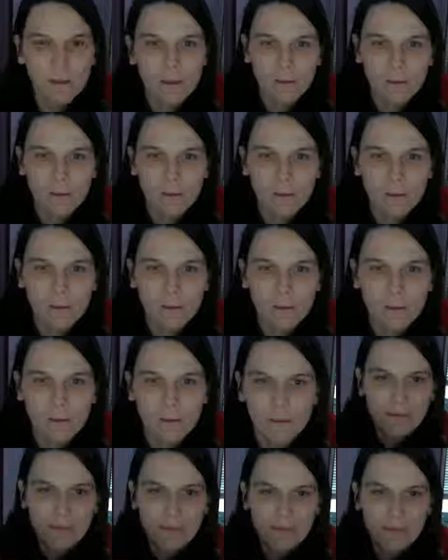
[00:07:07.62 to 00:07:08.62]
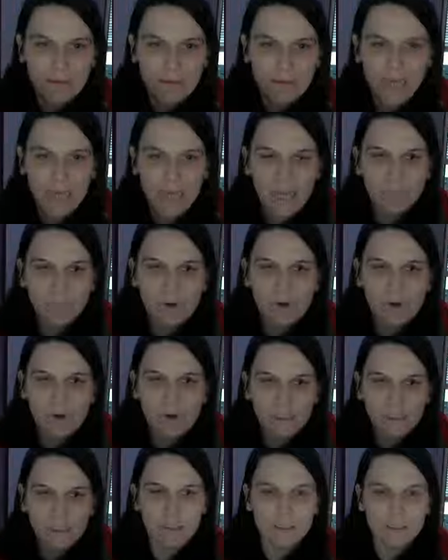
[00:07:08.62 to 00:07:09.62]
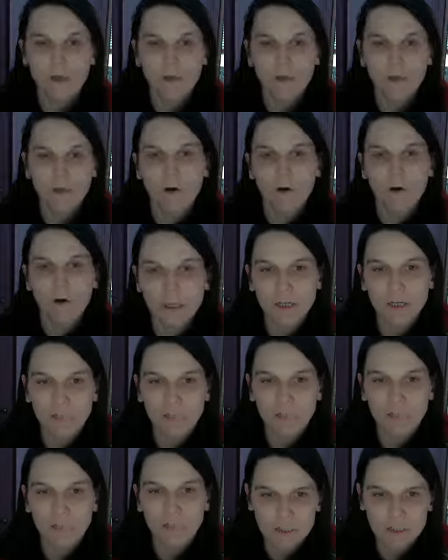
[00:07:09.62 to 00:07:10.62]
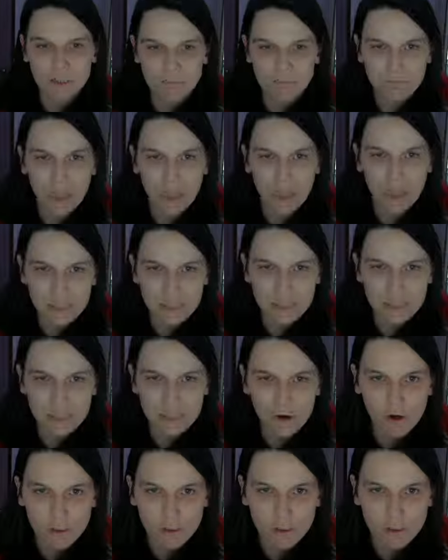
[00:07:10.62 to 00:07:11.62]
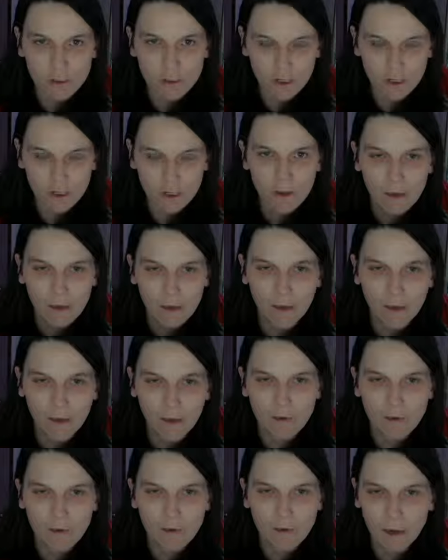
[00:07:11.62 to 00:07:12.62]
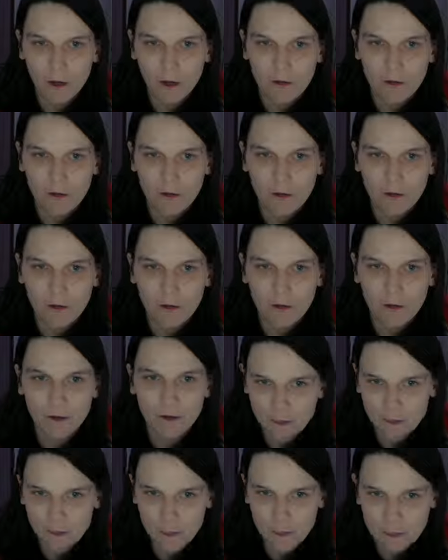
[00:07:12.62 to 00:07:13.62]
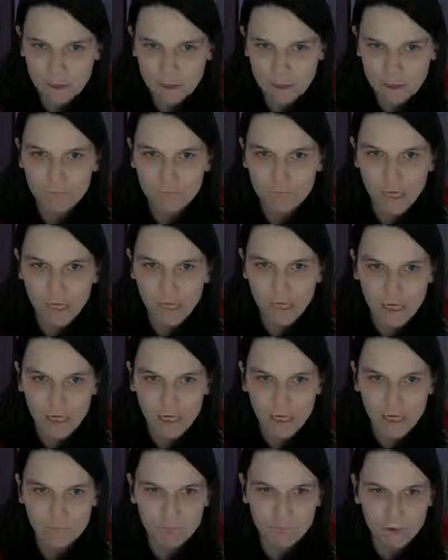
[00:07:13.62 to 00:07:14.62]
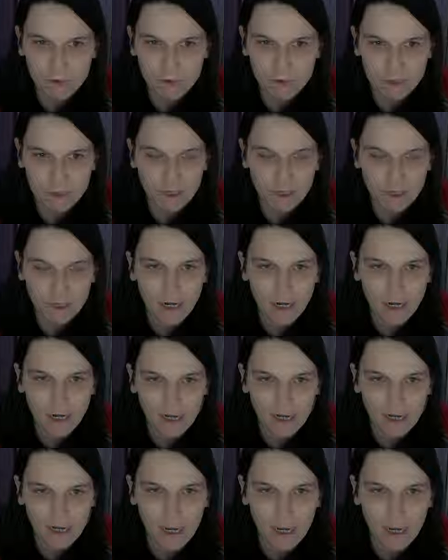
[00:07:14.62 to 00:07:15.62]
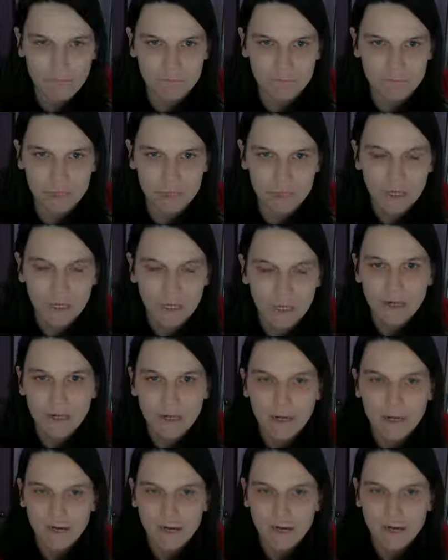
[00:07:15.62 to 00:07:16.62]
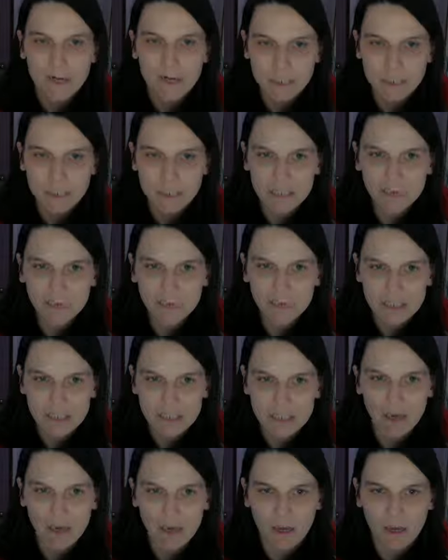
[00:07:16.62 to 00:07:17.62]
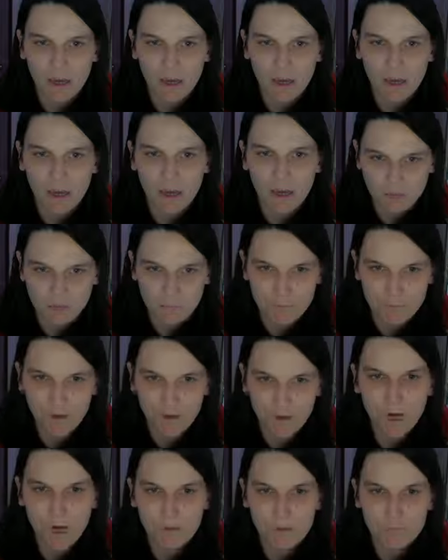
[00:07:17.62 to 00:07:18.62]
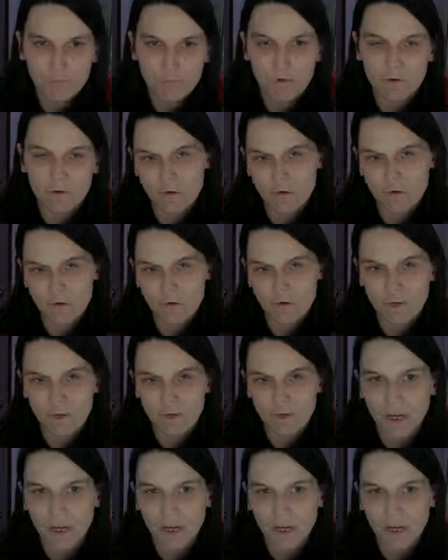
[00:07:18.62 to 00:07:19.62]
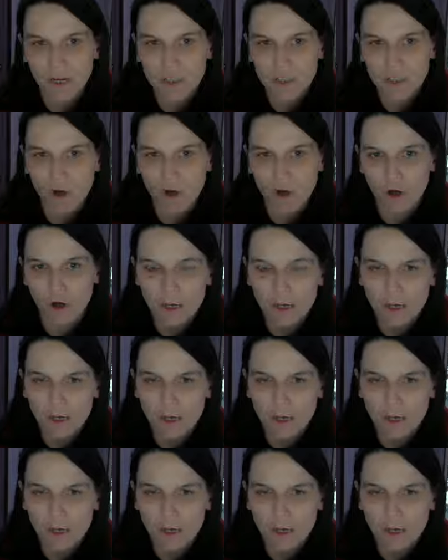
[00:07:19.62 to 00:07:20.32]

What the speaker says: They say we play Xboxes. I don't personally play Xbox, but I know that most geeks play Xbox and other games. Now, games are very good for the brain, because when you don't have a job,